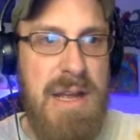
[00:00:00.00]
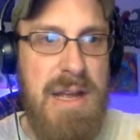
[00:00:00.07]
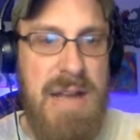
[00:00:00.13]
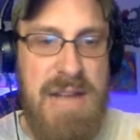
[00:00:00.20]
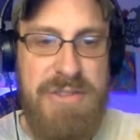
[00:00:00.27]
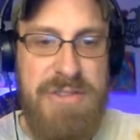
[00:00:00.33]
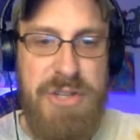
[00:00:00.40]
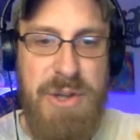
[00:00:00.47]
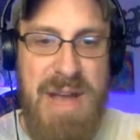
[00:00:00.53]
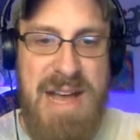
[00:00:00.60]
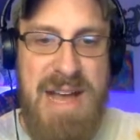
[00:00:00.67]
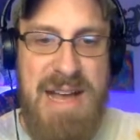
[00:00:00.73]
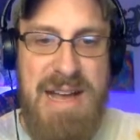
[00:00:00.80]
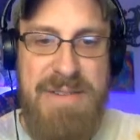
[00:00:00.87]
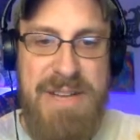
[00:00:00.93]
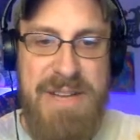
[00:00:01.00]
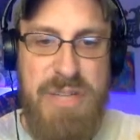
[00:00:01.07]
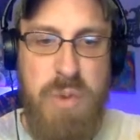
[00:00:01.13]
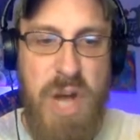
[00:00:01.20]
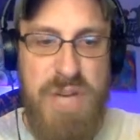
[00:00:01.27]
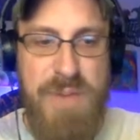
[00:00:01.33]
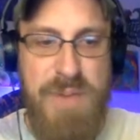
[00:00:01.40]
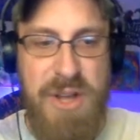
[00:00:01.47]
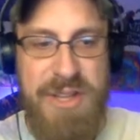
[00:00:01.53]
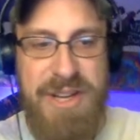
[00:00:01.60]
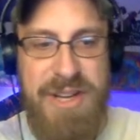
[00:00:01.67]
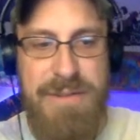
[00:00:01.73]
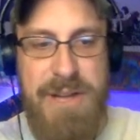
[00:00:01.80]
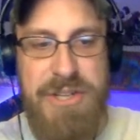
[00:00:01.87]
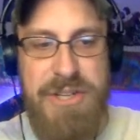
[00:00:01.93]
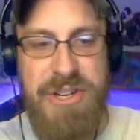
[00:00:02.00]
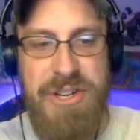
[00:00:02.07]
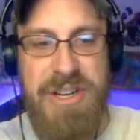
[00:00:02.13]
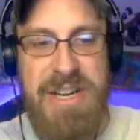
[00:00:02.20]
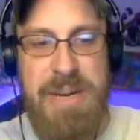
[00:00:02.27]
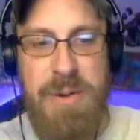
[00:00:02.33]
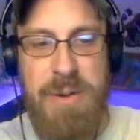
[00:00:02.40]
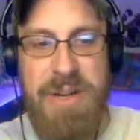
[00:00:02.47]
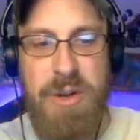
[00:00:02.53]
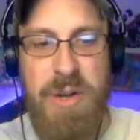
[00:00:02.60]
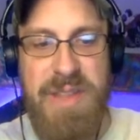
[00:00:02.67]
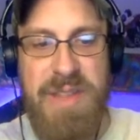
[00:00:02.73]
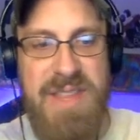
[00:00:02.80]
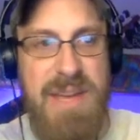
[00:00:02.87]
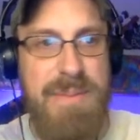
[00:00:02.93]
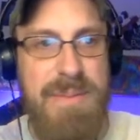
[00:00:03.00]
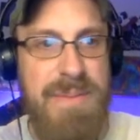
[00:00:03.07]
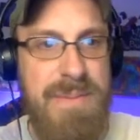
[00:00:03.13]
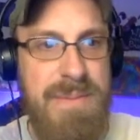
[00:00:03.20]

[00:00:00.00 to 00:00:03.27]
And so you have a swashbuckling adventure in order to go get them.